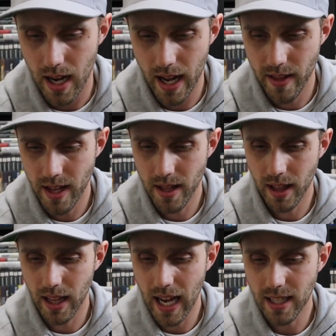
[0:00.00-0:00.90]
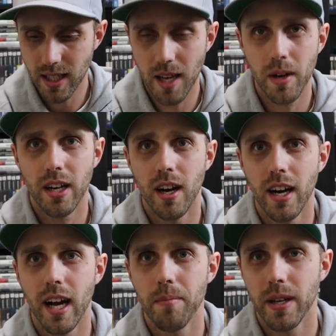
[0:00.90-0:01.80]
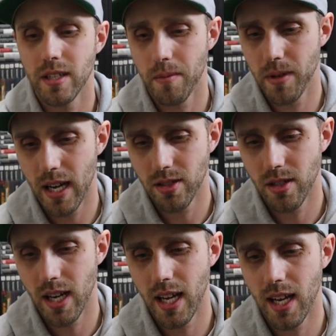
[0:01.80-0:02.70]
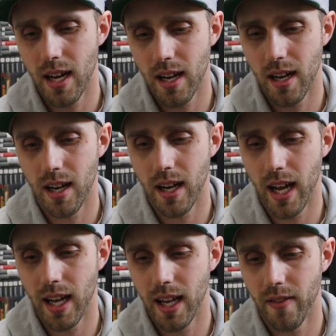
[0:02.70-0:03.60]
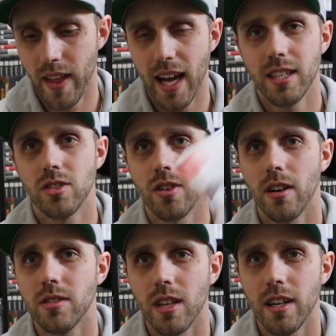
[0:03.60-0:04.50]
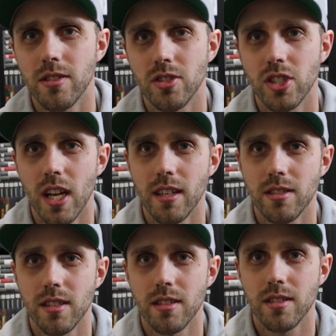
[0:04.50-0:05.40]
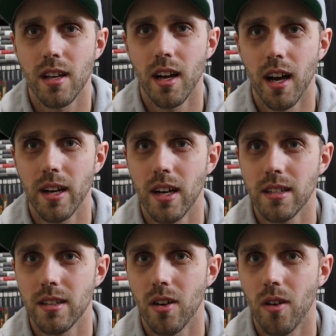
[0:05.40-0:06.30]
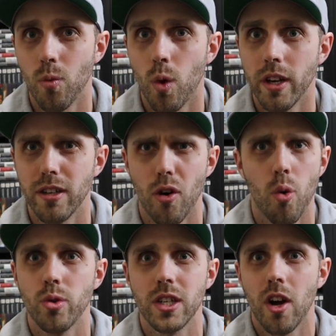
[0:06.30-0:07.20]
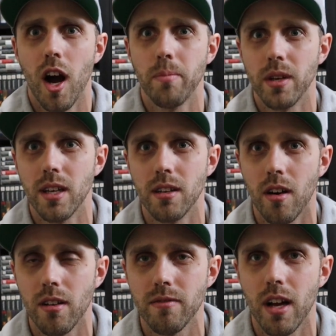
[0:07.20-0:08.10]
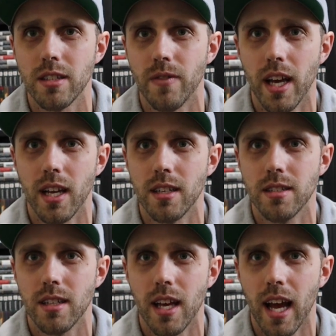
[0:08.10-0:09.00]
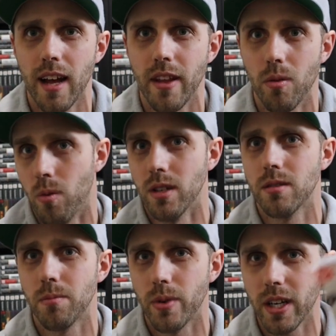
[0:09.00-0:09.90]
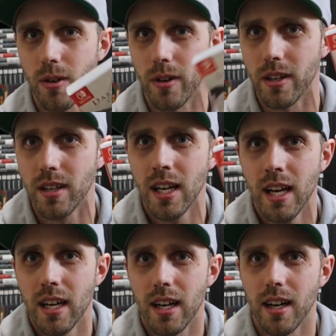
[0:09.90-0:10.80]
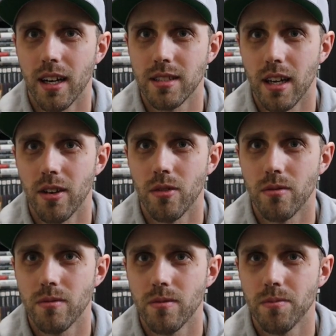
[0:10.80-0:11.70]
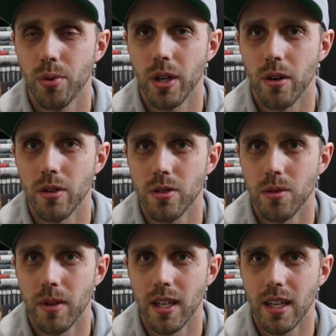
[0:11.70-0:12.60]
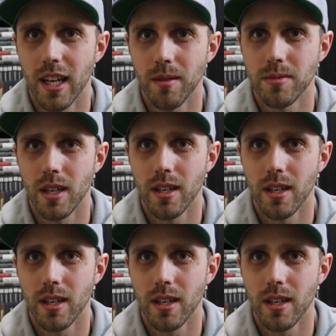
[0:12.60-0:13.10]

And then the last game I picked up yesterday, and that is Darksiders Genesis. I got the one and only copy in all of Las Vegas that they had that wasn't pre-ordered, because I don't pre-order too many games. I